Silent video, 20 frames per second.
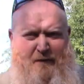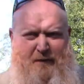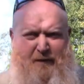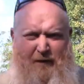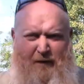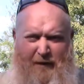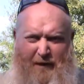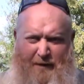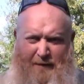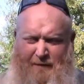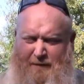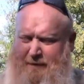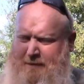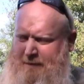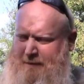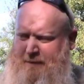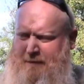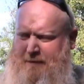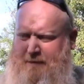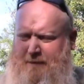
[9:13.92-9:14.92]
All right.
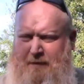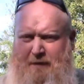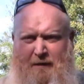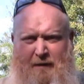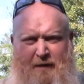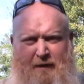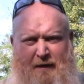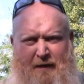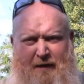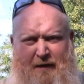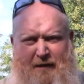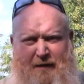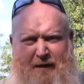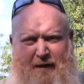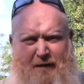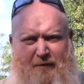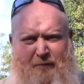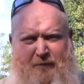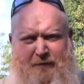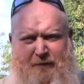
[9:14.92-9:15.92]

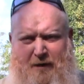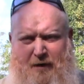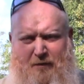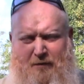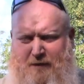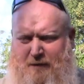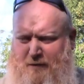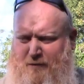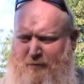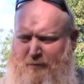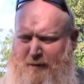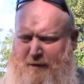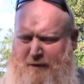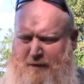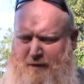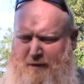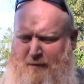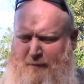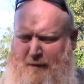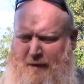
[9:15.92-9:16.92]
Now that we've talked a little
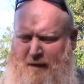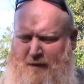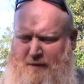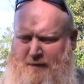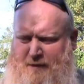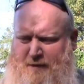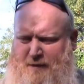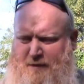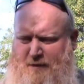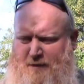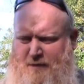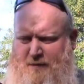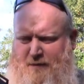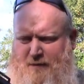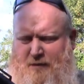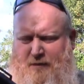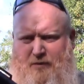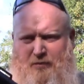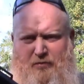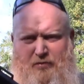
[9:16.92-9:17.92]
bit about
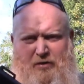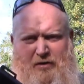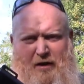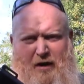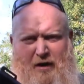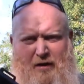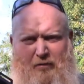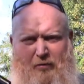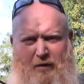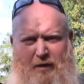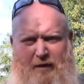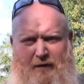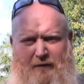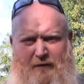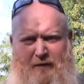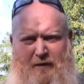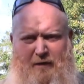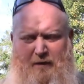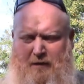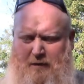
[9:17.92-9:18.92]
the new
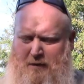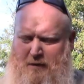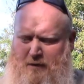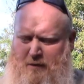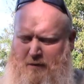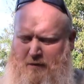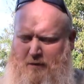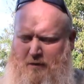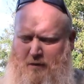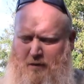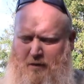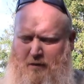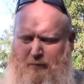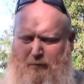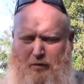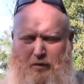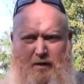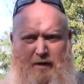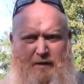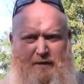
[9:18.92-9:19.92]
Shockwave
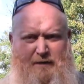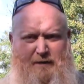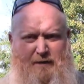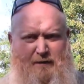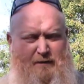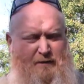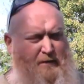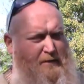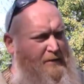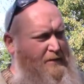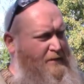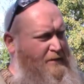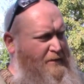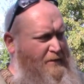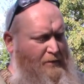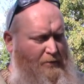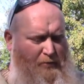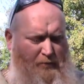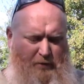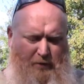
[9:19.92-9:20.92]
arm brace,
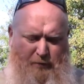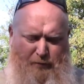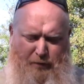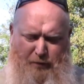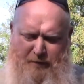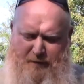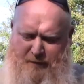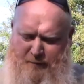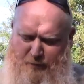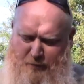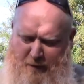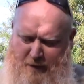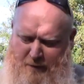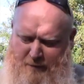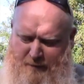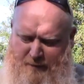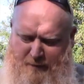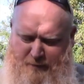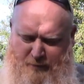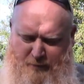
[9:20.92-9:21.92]
we're going to put some
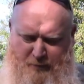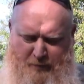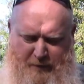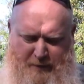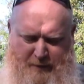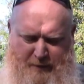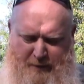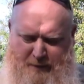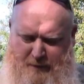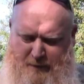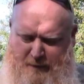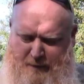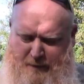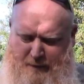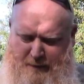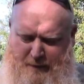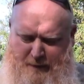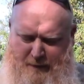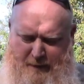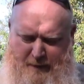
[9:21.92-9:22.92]
rounds through it
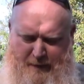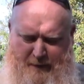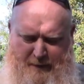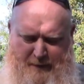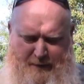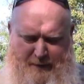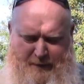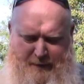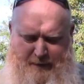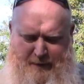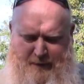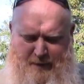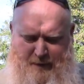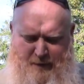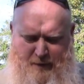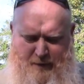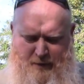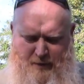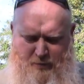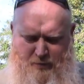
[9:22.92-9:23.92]
and see
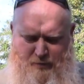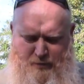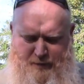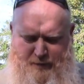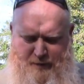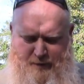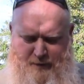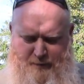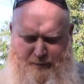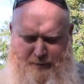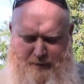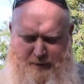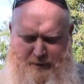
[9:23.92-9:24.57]
how it holds up.